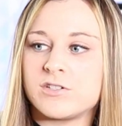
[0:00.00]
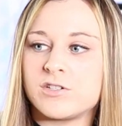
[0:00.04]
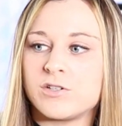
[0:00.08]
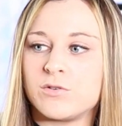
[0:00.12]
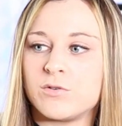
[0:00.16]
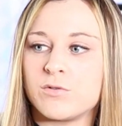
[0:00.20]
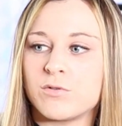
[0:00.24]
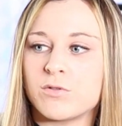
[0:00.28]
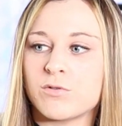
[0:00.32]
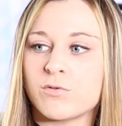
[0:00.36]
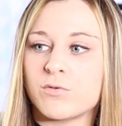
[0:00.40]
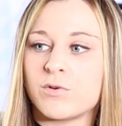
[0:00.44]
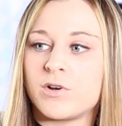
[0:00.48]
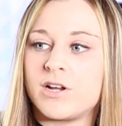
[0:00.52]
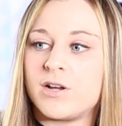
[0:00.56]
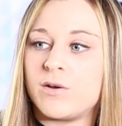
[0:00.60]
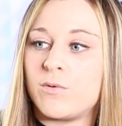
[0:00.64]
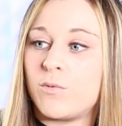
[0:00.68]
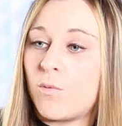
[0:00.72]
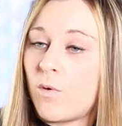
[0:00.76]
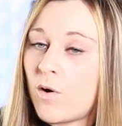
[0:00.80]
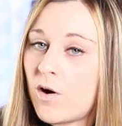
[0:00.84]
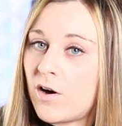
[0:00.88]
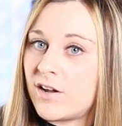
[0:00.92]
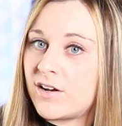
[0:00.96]
2, 3,
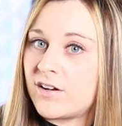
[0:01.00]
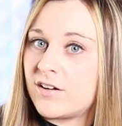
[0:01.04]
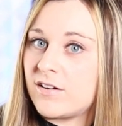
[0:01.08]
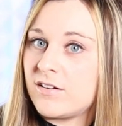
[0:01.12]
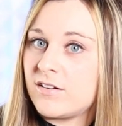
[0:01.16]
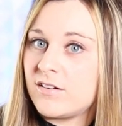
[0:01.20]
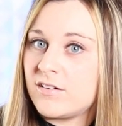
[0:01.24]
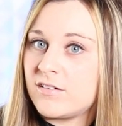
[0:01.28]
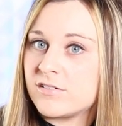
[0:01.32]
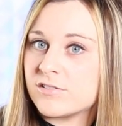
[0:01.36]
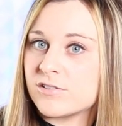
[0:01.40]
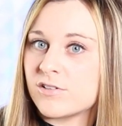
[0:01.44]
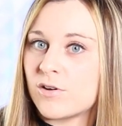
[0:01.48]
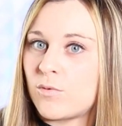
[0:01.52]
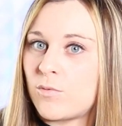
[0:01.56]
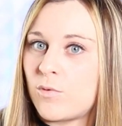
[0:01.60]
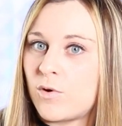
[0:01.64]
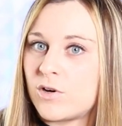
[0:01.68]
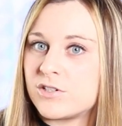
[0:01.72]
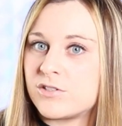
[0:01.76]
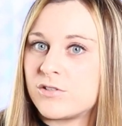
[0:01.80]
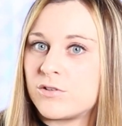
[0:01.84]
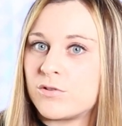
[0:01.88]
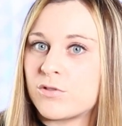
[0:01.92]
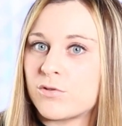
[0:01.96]
1, so
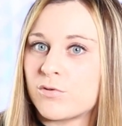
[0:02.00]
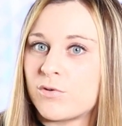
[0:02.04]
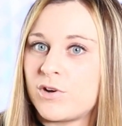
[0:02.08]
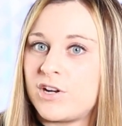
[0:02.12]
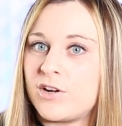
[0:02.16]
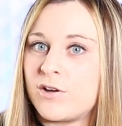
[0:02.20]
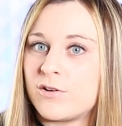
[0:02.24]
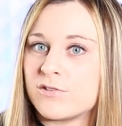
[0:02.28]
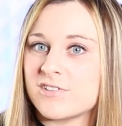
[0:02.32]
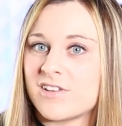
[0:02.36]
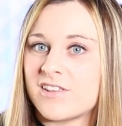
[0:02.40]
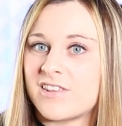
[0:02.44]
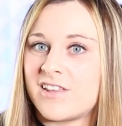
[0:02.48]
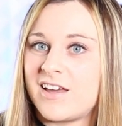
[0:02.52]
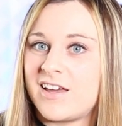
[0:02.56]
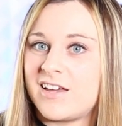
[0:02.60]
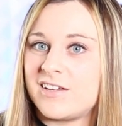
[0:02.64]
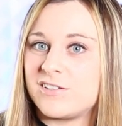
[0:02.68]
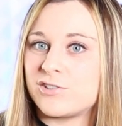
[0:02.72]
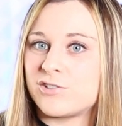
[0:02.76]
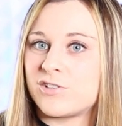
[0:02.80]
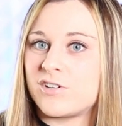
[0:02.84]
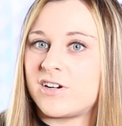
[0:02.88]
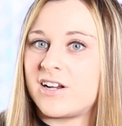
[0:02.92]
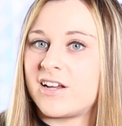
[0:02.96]
1, 2, 3 notes on the
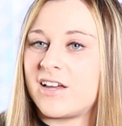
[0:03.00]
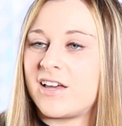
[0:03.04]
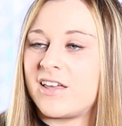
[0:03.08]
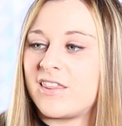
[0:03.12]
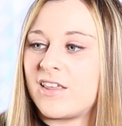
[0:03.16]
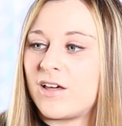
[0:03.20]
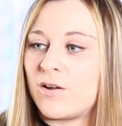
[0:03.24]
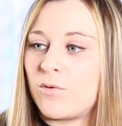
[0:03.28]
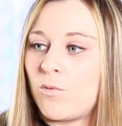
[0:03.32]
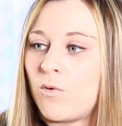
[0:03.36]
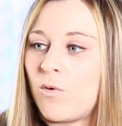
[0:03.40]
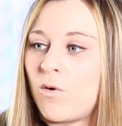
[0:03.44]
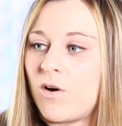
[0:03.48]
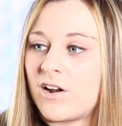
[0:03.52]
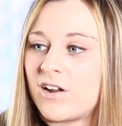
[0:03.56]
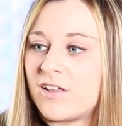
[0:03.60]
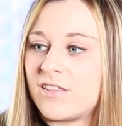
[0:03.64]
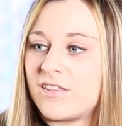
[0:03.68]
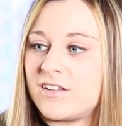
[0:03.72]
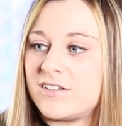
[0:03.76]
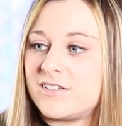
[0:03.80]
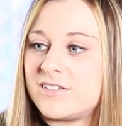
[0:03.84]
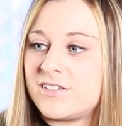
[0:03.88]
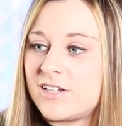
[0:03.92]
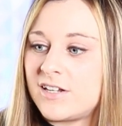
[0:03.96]
A string and then 1 on
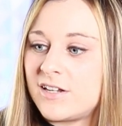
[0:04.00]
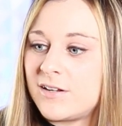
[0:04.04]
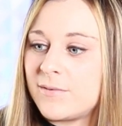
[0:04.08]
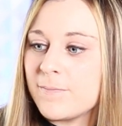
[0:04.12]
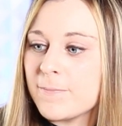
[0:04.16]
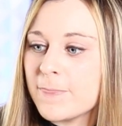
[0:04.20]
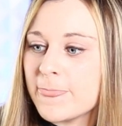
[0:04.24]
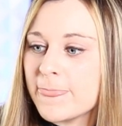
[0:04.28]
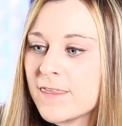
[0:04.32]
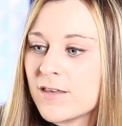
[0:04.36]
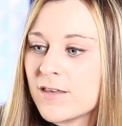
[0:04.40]
the D,